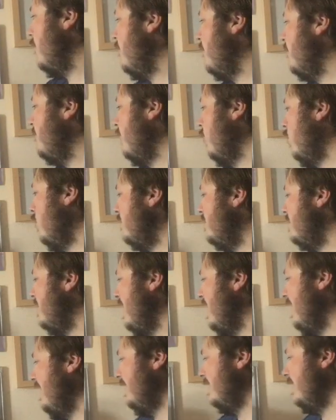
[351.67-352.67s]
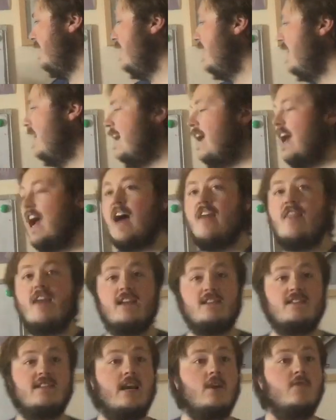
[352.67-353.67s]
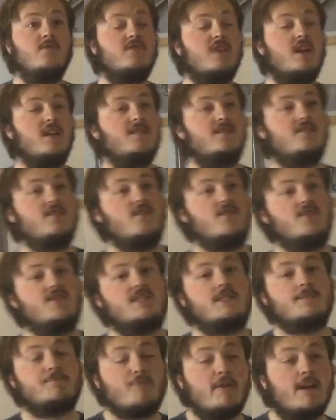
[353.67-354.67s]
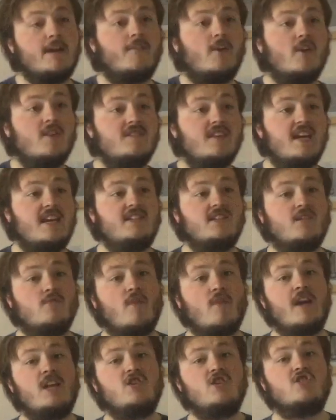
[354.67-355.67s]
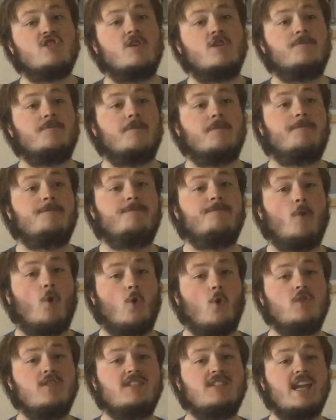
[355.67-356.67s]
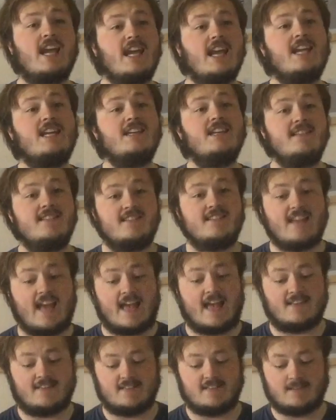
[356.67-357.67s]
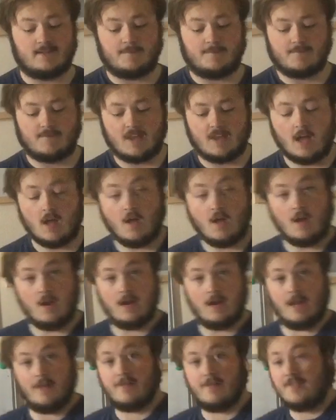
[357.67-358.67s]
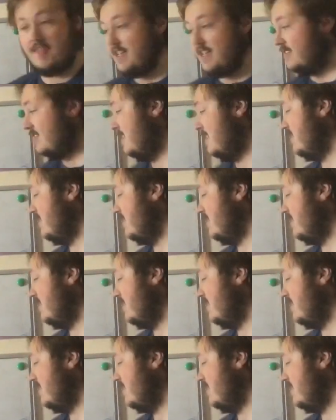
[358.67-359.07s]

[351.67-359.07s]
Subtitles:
14. And that tells us that the spread of our data ranges over 14 sets. Now this is